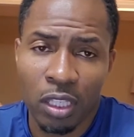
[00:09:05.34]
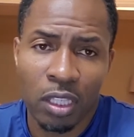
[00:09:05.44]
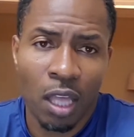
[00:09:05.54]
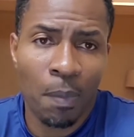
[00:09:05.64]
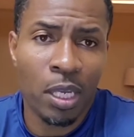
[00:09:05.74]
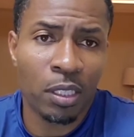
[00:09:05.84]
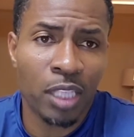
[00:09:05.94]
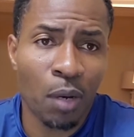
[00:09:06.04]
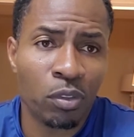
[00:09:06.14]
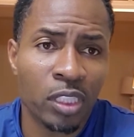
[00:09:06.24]

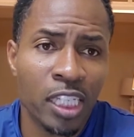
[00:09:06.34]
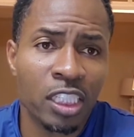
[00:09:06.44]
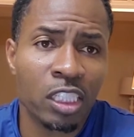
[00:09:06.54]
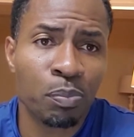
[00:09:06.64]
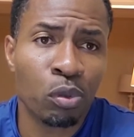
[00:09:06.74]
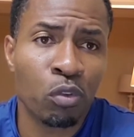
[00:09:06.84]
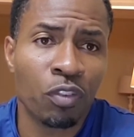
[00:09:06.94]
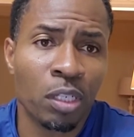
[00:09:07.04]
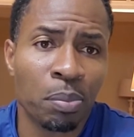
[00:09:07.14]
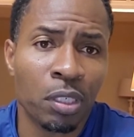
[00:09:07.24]
That's just proof in
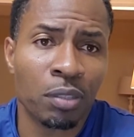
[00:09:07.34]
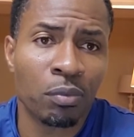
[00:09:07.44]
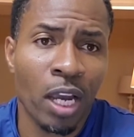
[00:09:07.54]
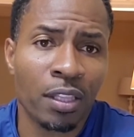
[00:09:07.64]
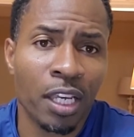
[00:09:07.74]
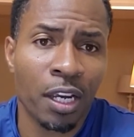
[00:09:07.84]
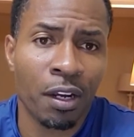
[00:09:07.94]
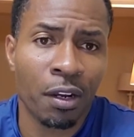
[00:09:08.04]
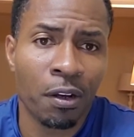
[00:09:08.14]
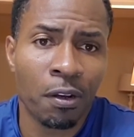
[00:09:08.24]
the pudding right there,
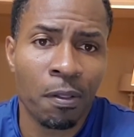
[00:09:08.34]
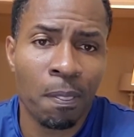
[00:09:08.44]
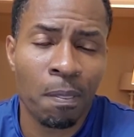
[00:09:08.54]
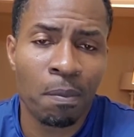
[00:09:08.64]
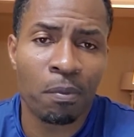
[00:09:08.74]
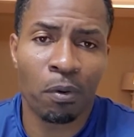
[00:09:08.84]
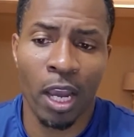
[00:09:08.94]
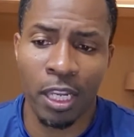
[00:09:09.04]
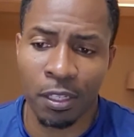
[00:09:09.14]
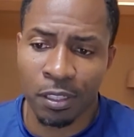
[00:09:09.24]

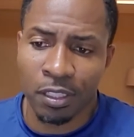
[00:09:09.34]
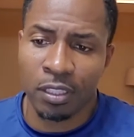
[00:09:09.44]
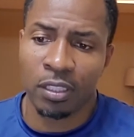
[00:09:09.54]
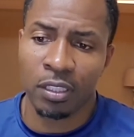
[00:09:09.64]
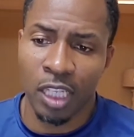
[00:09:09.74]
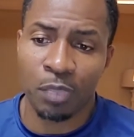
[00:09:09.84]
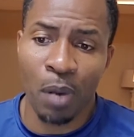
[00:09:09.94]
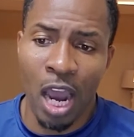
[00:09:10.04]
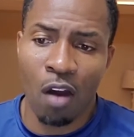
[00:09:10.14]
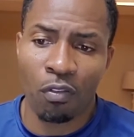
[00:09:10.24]
right? That's
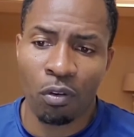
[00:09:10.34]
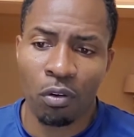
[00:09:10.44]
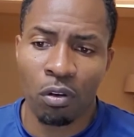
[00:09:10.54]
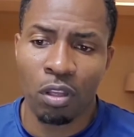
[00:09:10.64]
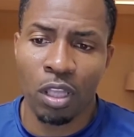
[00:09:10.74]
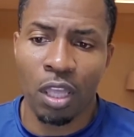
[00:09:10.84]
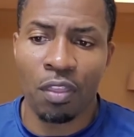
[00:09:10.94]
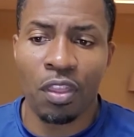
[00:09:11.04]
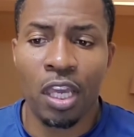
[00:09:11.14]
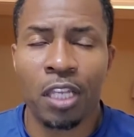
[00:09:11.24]
powerful. And
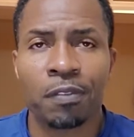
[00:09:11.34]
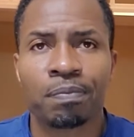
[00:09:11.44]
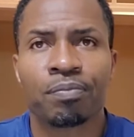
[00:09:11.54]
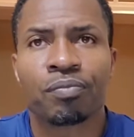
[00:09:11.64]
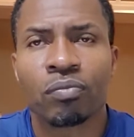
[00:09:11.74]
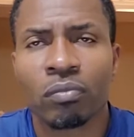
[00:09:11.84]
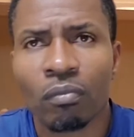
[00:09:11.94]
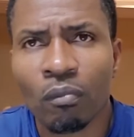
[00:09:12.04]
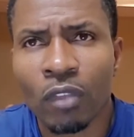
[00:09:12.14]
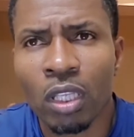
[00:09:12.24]
then
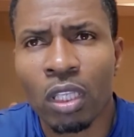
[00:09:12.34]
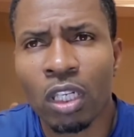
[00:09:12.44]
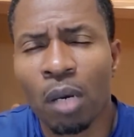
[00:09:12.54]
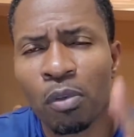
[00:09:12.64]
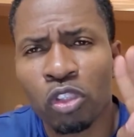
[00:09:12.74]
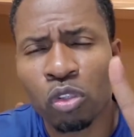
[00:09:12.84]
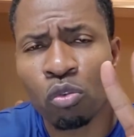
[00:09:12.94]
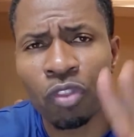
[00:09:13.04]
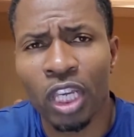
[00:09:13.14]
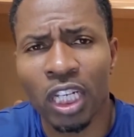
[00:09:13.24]
the number 2
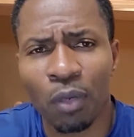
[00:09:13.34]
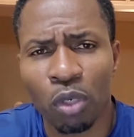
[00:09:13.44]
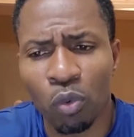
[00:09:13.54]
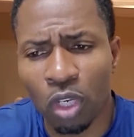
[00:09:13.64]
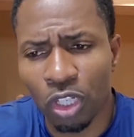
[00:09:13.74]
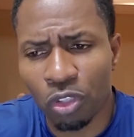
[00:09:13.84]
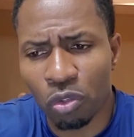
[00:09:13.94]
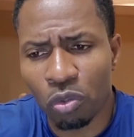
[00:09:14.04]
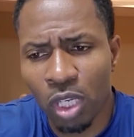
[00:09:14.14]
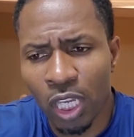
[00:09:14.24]
thing that we want to
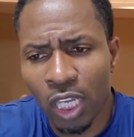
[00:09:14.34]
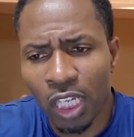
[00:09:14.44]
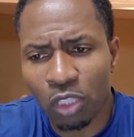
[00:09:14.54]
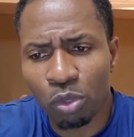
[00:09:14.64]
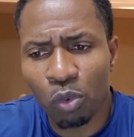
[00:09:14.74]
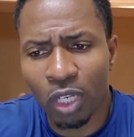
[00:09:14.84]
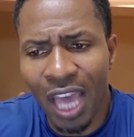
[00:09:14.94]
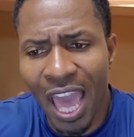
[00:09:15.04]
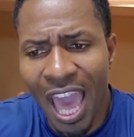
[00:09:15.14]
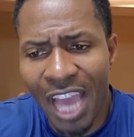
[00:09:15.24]
do is we want to
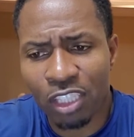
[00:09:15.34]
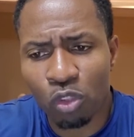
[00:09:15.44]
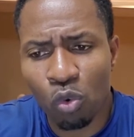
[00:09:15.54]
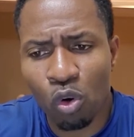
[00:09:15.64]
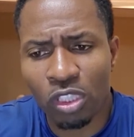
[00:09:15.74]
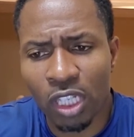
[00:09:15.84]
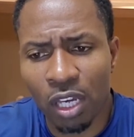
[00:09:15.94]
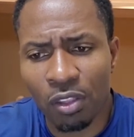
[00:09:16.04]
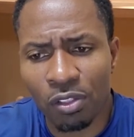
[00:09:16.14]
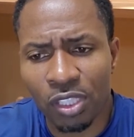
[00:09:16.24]
act towards
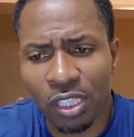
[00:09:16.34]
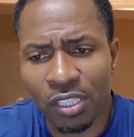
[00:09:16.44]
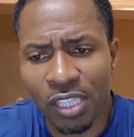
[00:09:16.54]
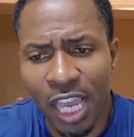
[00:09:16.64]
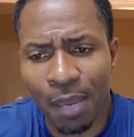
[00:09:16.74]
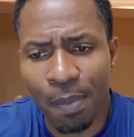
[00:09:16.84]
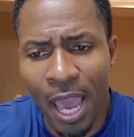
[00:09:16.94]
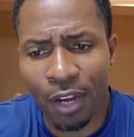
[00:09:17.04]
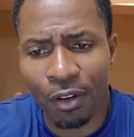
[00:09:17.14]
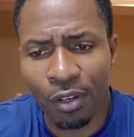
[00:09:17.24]
others in the same
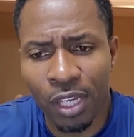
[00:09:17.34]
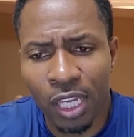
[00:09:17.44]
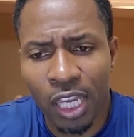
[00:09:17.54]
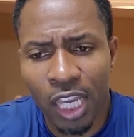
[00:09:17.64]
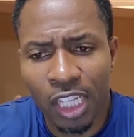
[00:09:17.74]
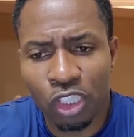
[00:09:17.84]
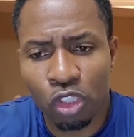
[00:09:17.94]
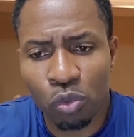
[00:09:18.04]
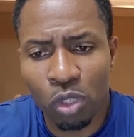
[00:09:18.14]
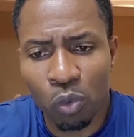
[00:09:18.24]
manner as
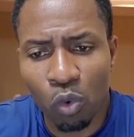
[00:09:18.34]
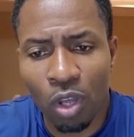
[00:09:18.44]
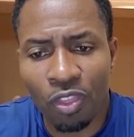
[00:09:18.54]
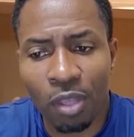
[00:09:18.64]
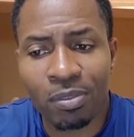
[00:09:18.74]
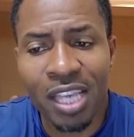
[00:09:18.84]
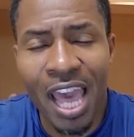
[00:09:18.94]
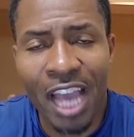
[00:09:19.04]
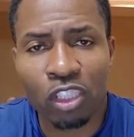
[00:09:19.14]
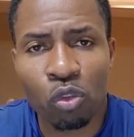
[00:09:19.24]
you would want them to
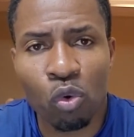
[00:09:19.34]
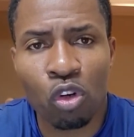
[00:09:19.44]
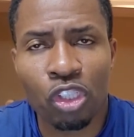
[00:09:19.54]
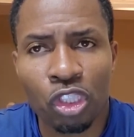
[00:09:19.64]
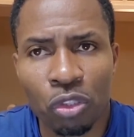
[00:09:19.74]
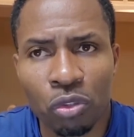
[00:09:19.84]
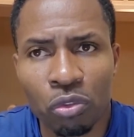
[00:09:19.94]
act towards you,